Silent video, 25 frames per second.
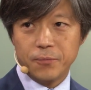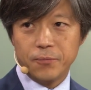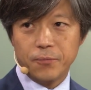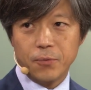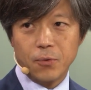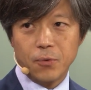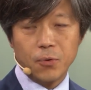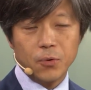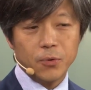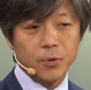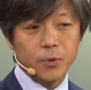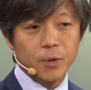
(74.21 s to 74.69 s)

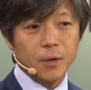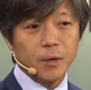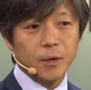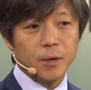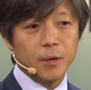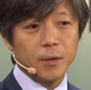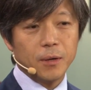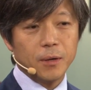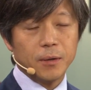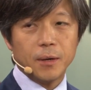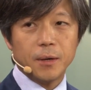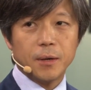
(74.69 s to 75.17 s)
for
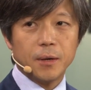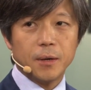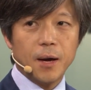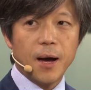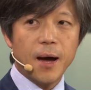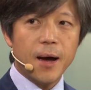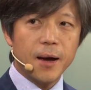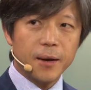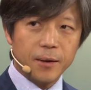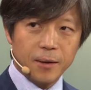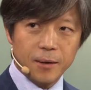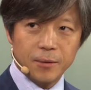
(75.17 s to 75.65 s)
the
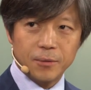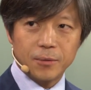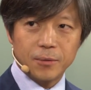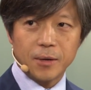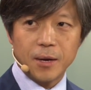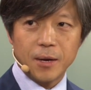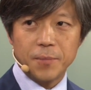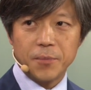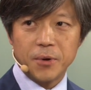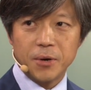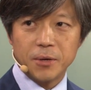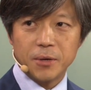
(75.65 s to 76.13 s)
high-end
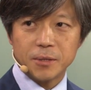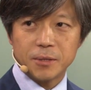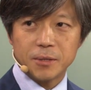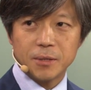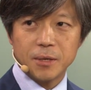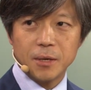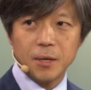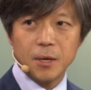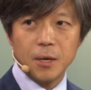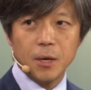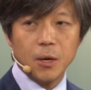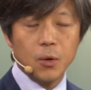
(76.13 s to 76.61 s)
cameras.